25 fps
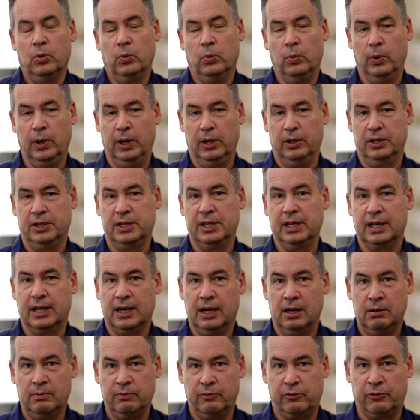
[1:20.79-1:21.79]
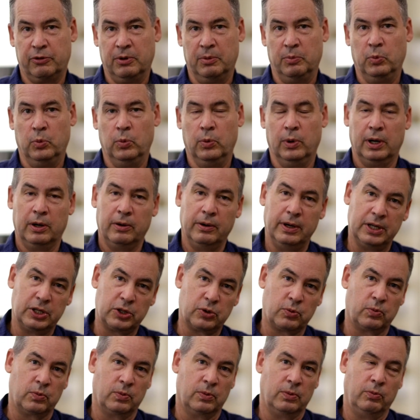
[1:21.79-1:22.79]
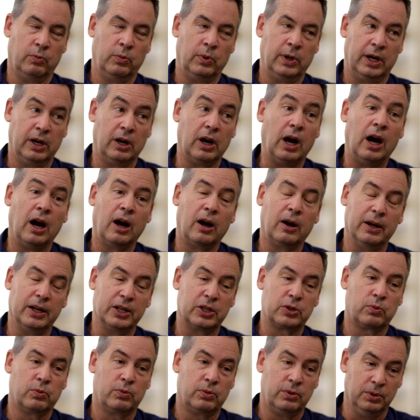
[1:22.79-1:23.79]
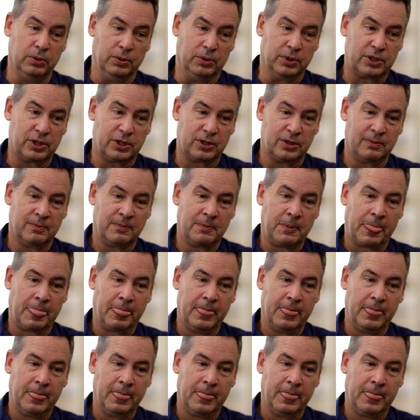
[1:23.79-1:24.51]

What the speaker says: Where does it come from? Where are its roots?